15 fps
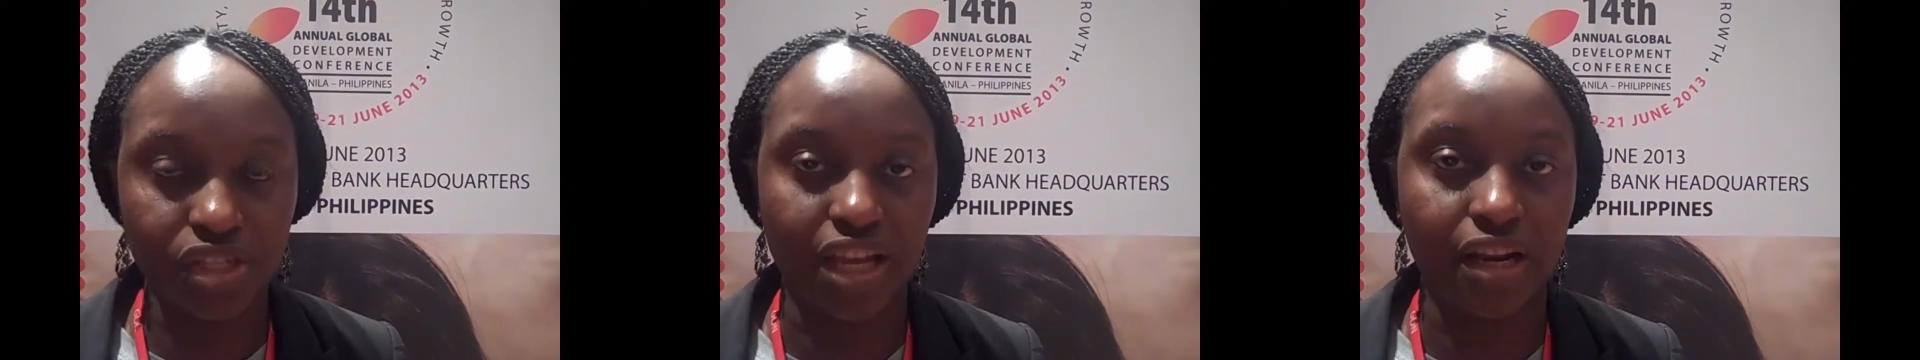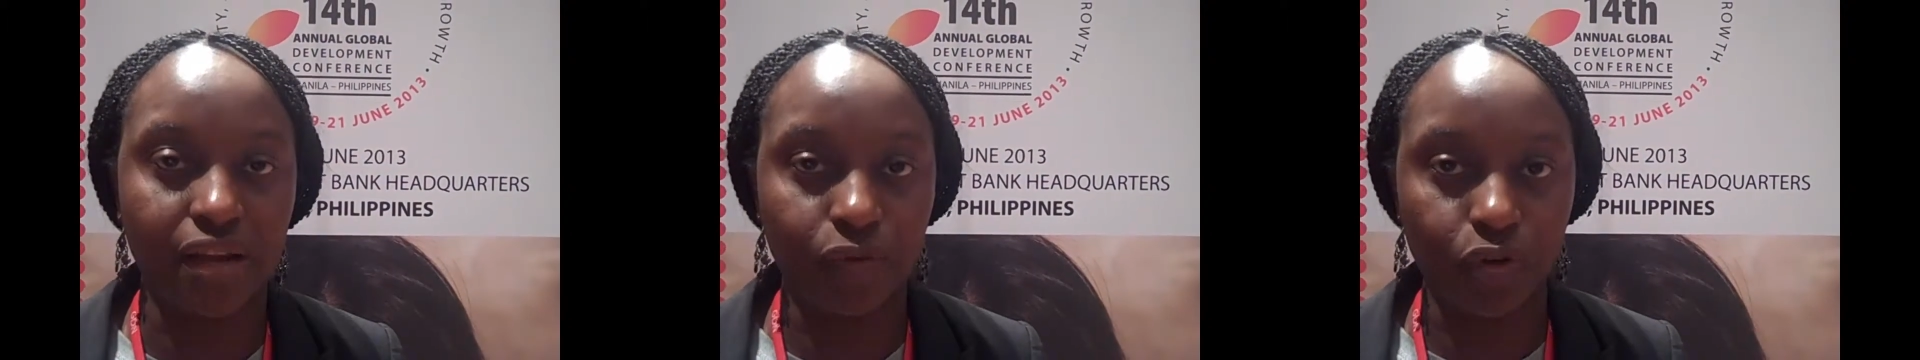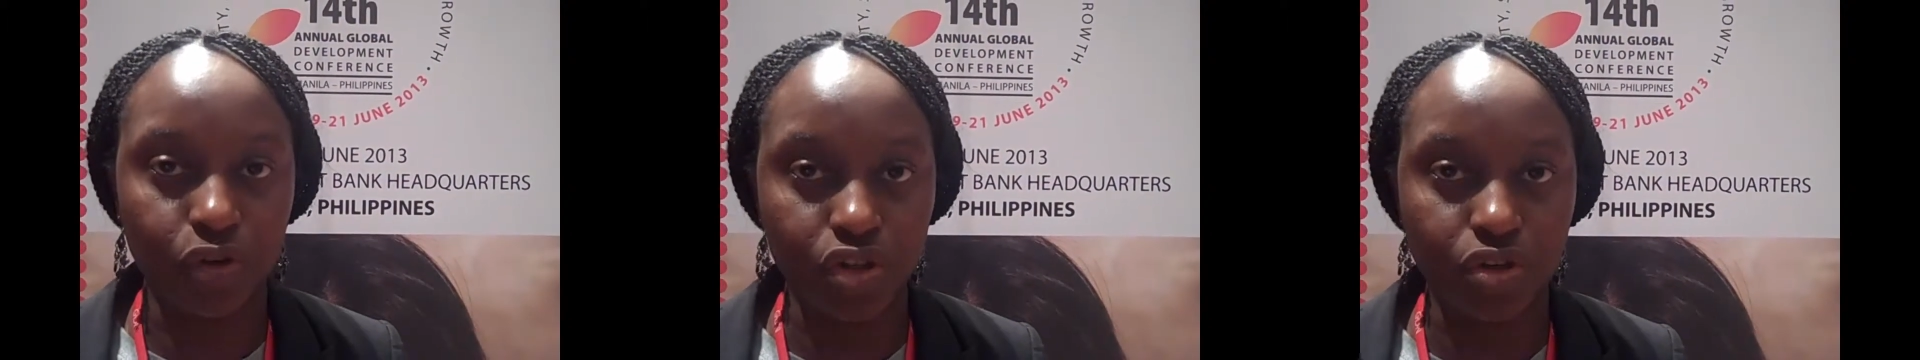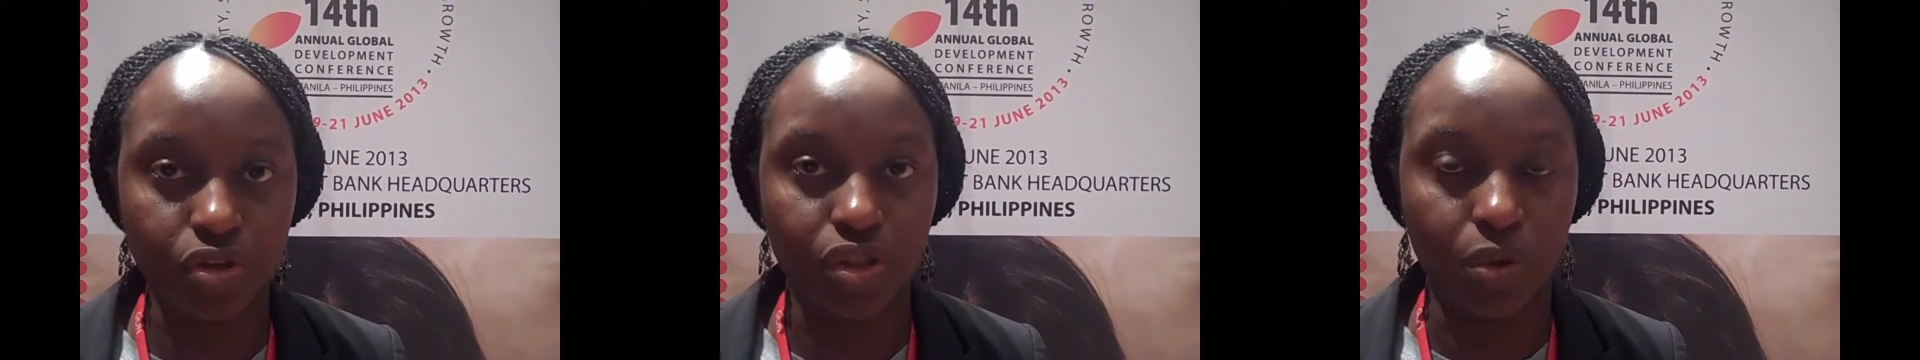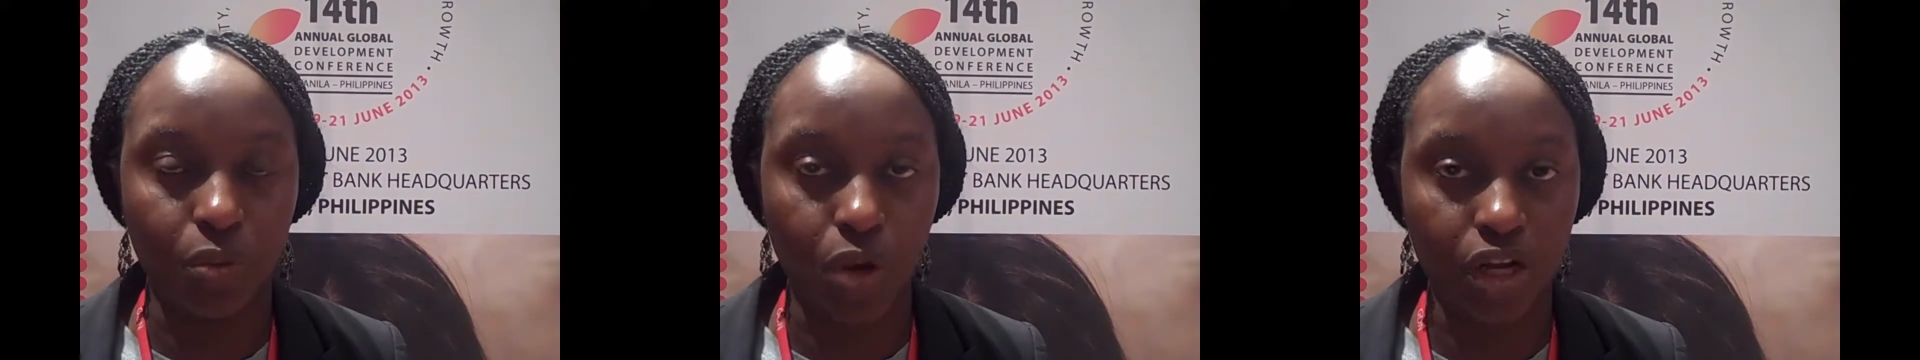and have
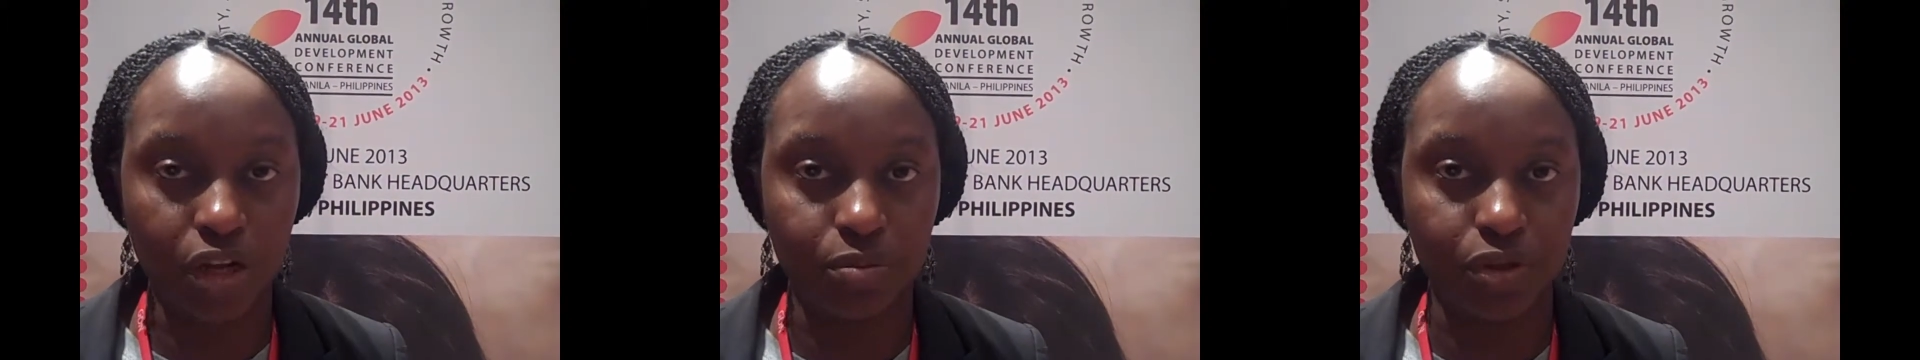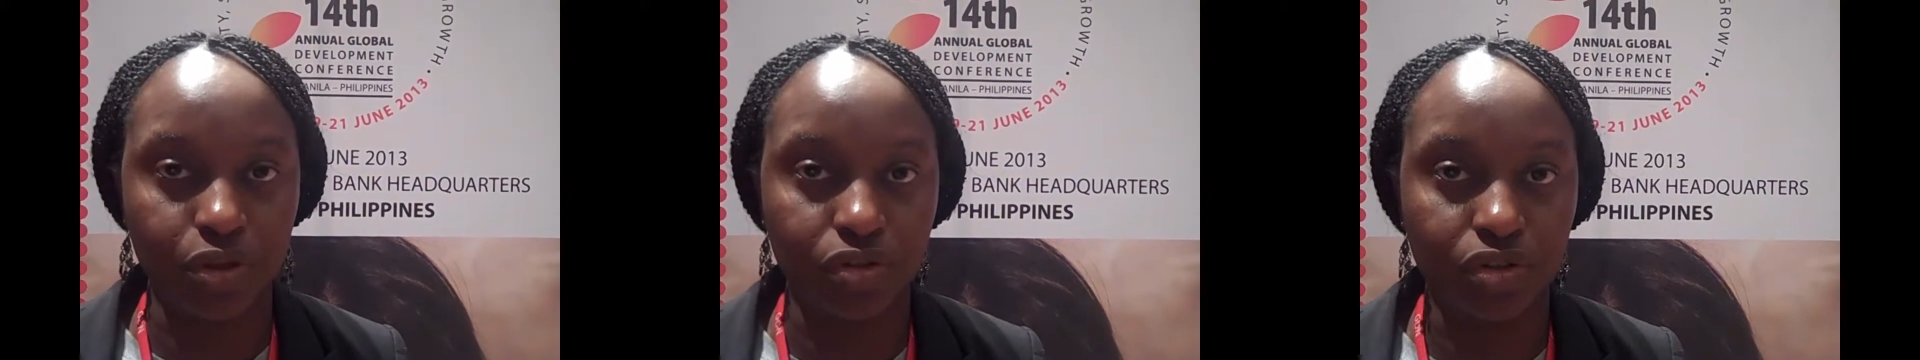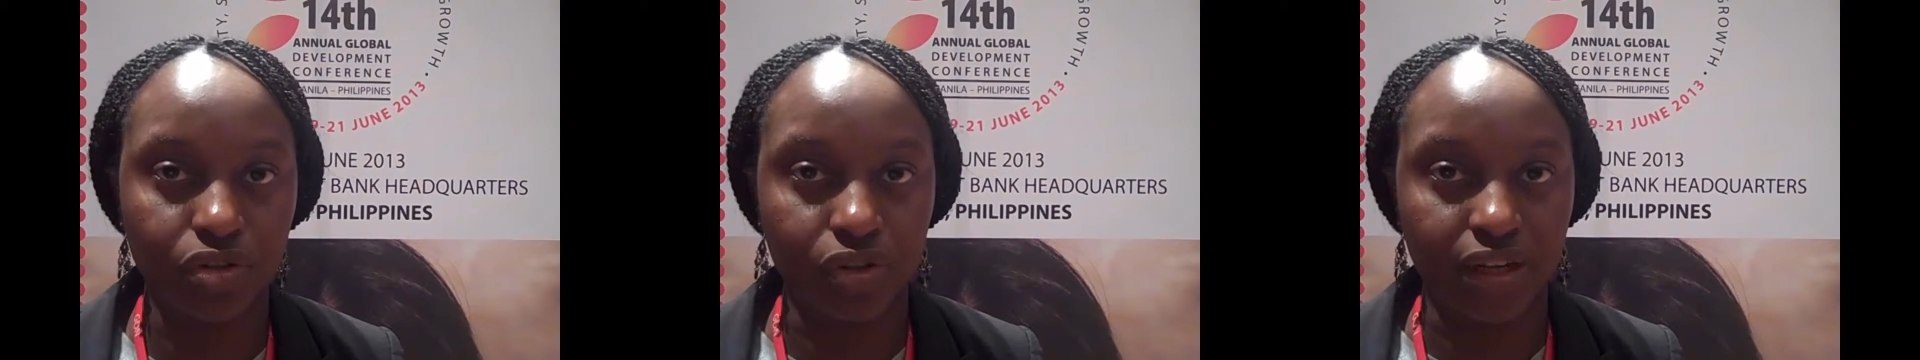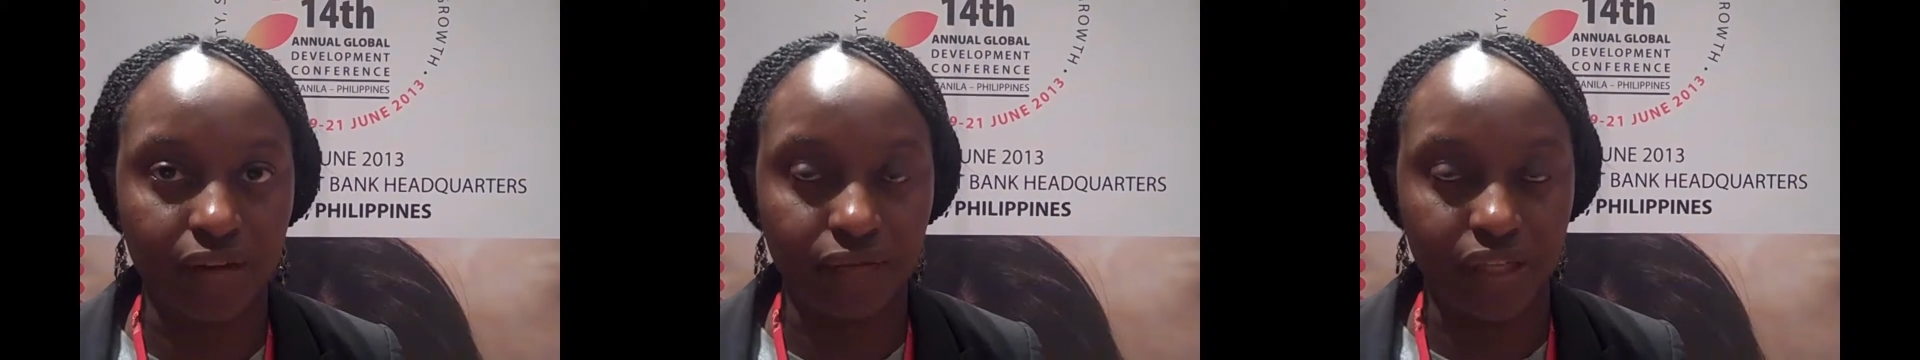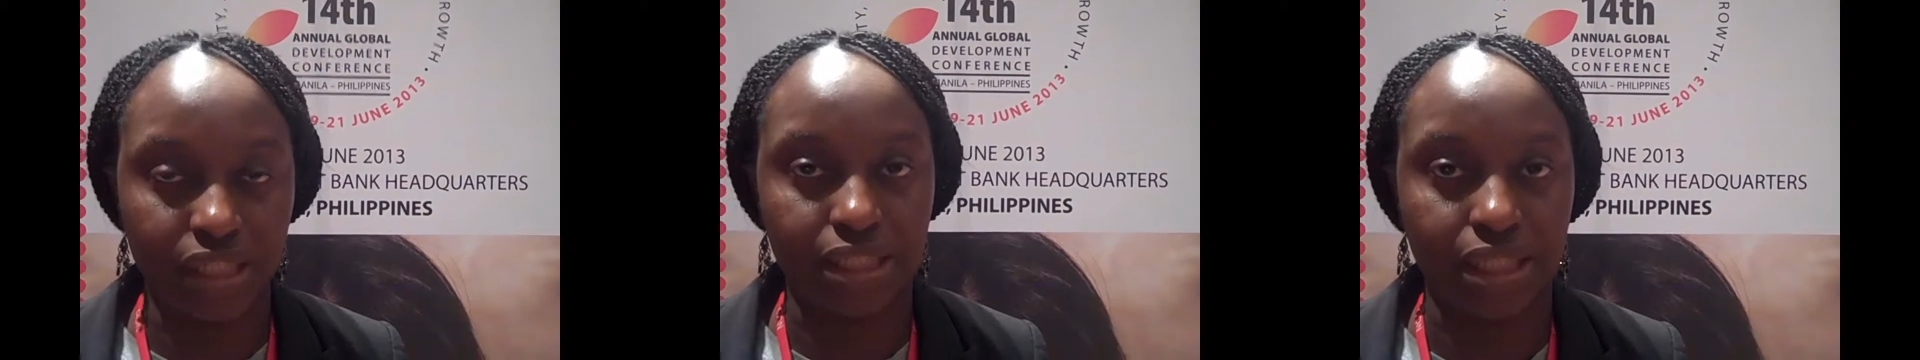continued the work beyond donor
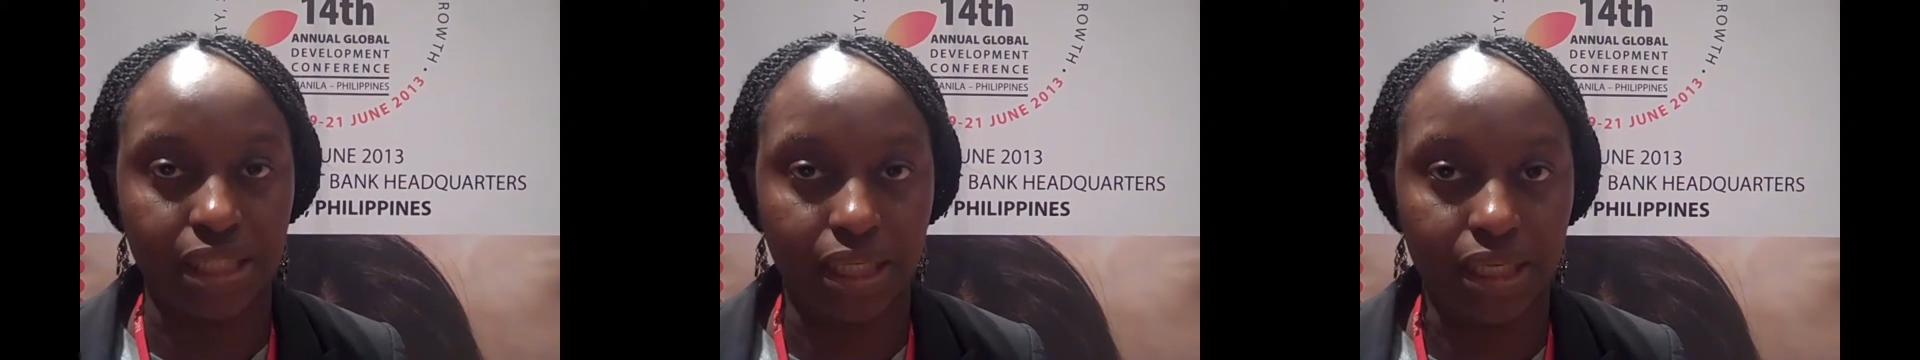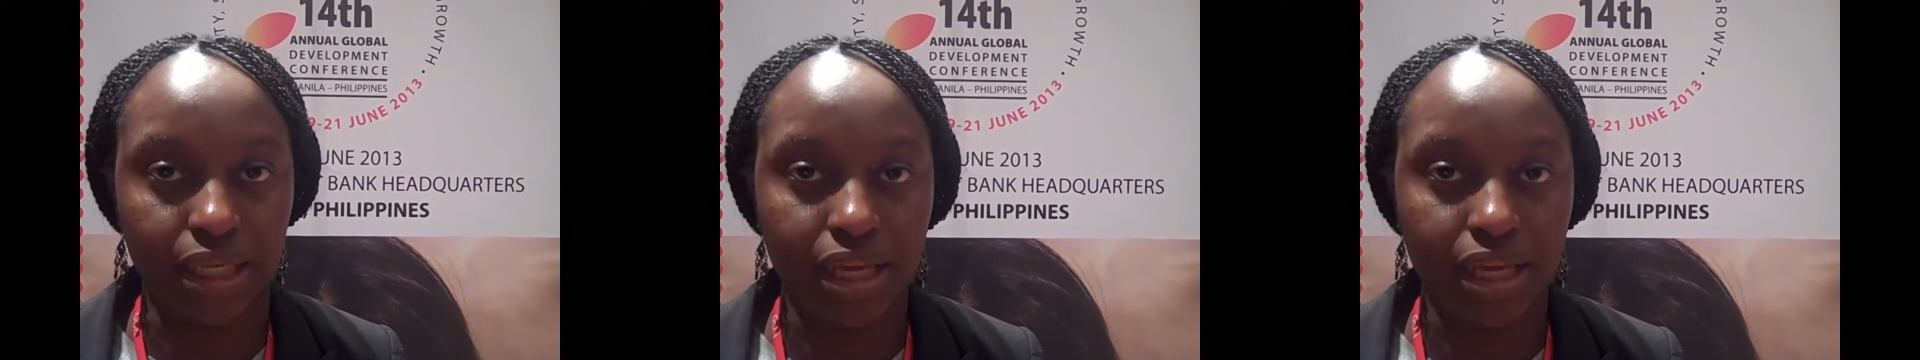funding.